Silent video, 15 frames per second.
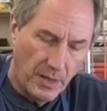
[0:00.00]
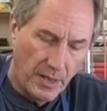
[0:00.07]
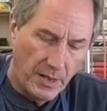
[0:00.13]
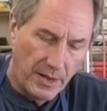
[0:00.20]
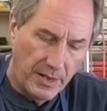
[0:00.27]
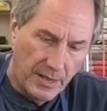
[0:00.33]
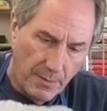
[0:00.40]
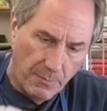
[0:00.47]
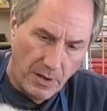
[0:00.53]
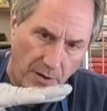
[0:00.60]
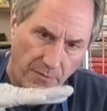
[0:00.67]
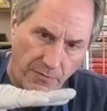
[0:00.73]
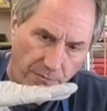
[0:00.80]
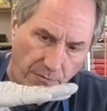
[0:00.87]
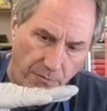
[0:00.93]
and I get my
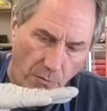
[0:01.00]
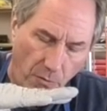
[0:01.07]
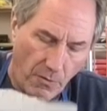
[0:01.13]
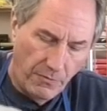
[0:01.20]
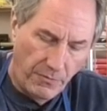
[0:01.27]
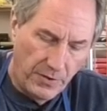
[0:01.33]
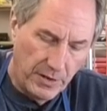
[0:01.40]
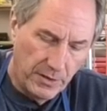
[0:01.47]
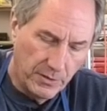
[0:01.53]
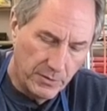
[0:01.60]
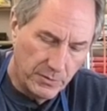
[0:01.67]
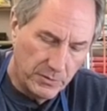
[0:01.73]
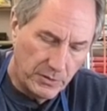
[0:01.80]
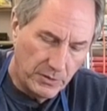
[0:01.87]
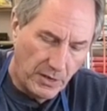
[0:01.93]
four
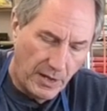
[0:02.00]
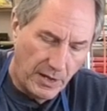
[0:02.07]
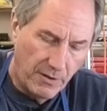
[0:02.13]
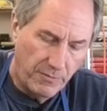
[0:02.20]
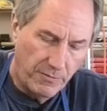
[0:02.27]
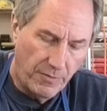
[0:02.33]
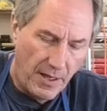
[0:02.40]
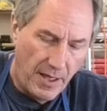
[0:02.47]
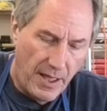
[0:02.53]
fingers kind of